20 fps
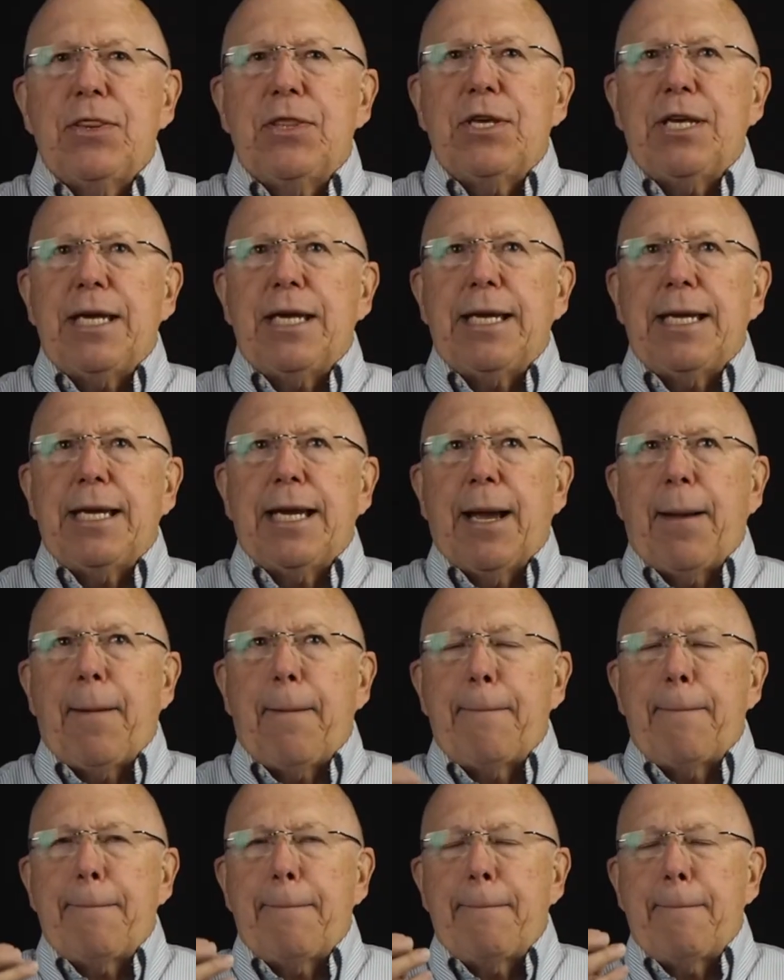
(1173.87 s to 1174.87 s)
the
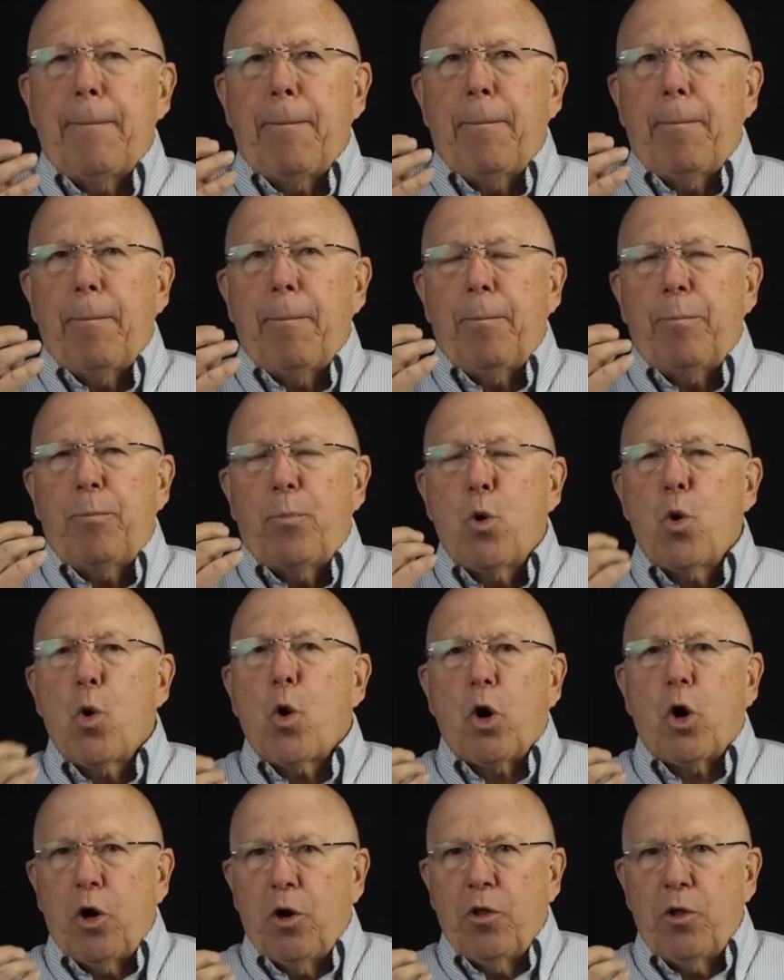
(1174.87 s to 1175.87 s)

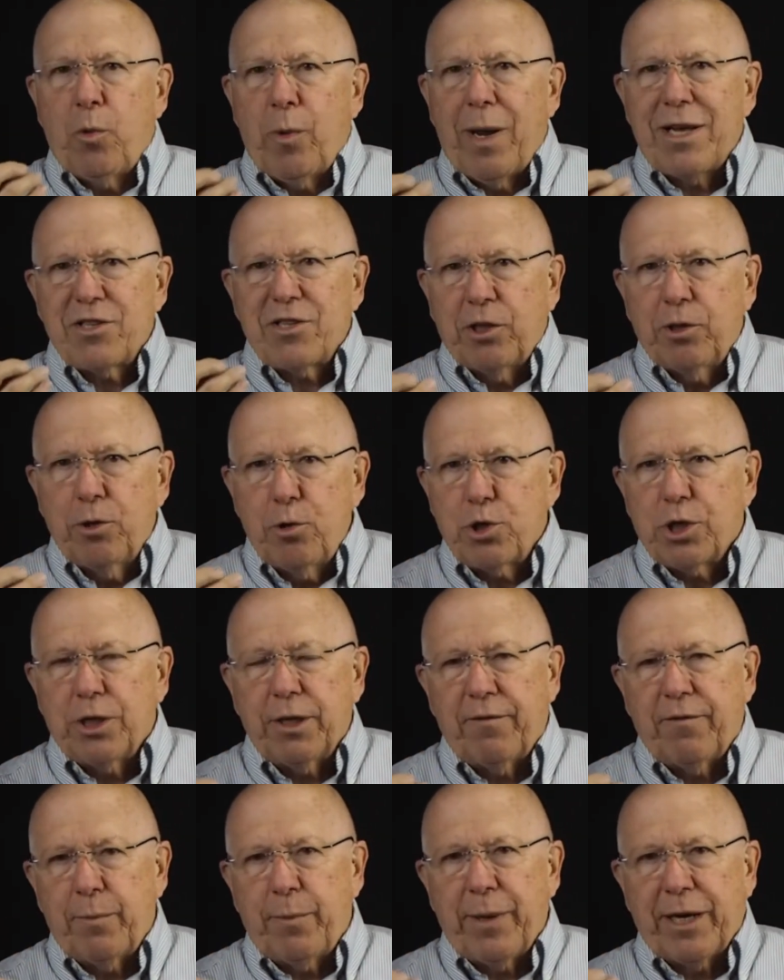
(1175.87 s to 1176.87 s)
poorer the
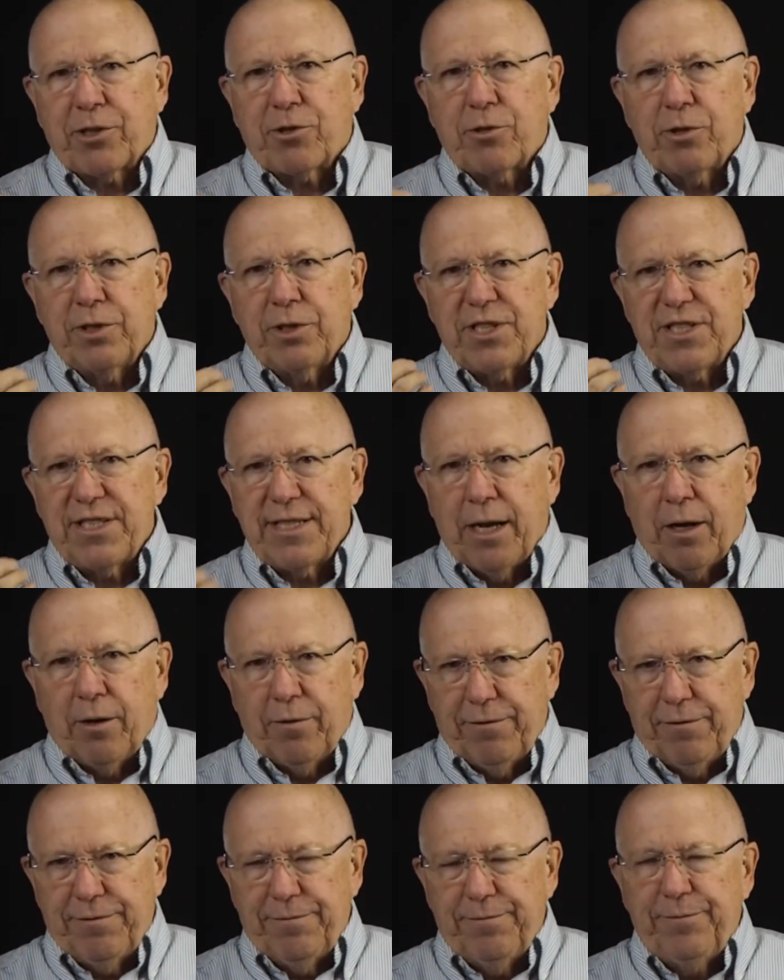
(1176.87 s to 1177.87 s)
resolution of the picture
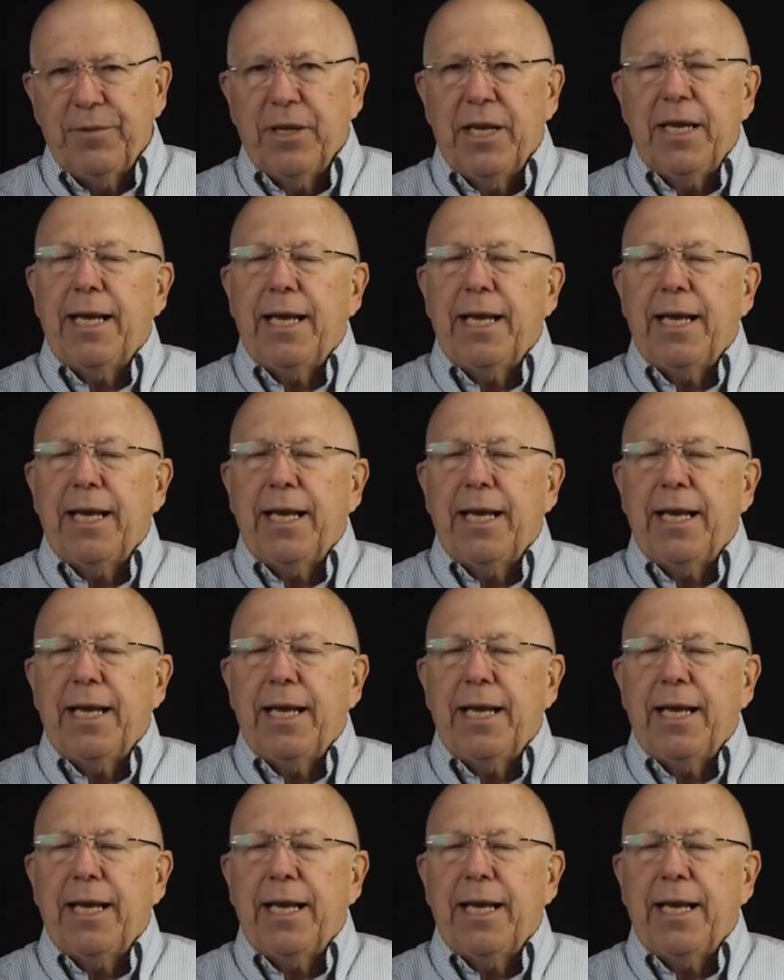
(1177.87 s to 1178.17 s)
itself.